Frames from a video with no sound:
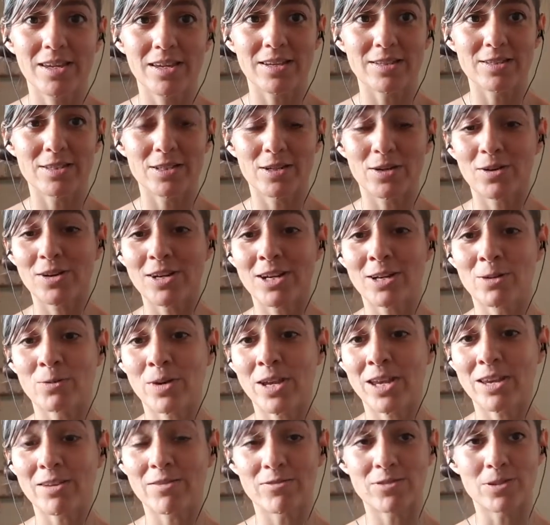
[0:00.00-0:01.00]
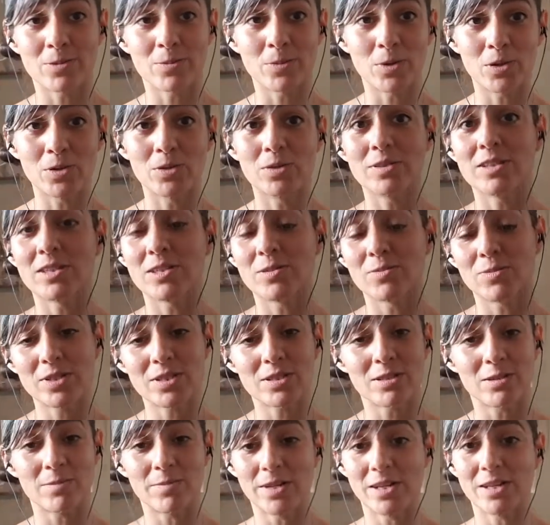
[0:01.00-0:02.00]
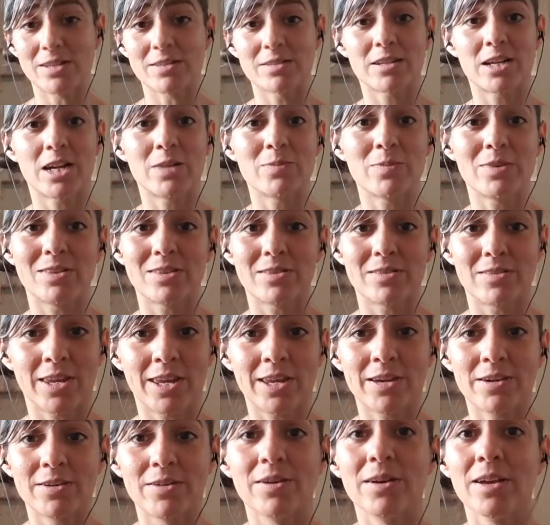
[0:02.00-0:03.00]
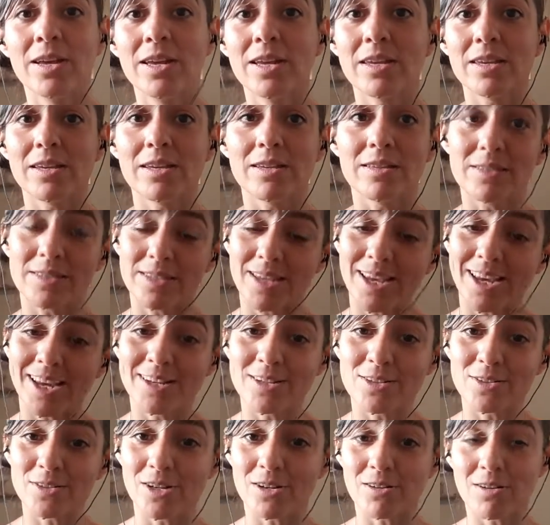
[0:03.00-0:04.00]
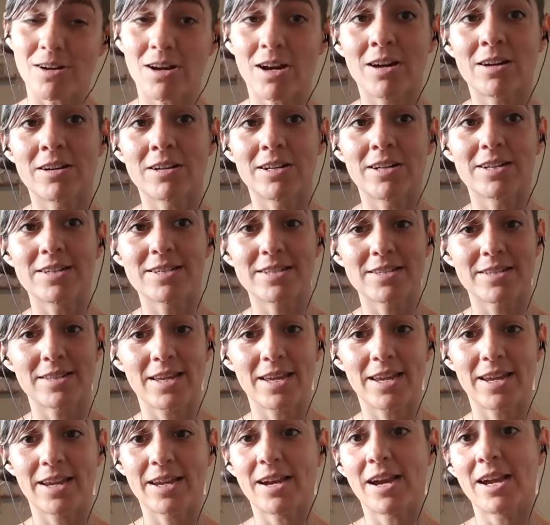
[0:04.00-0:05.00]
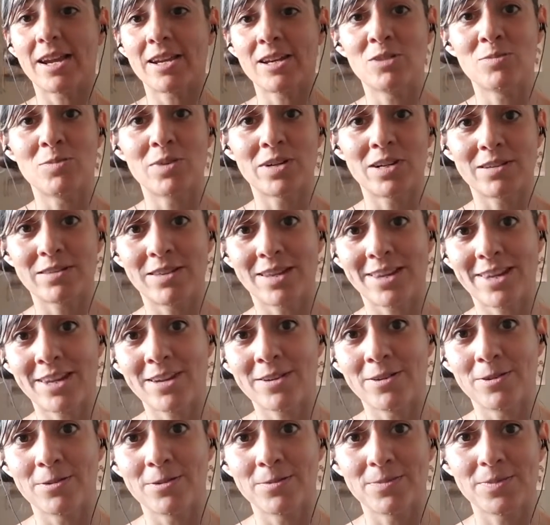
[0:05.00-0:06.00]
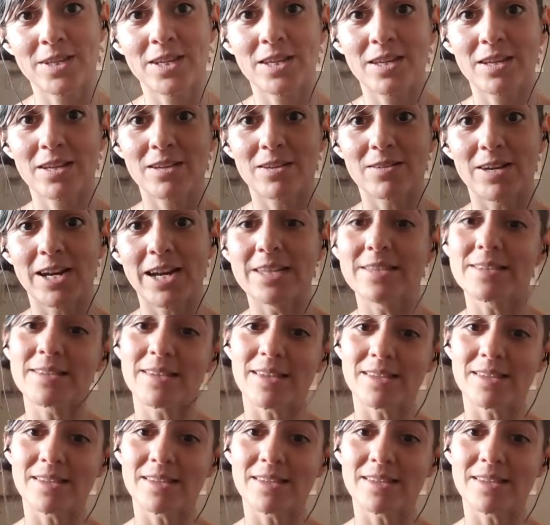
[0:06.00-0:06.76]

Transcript: It's going away from all this wisdom that is coming through you. It's saying to your heart, like, "I know better than you." Right?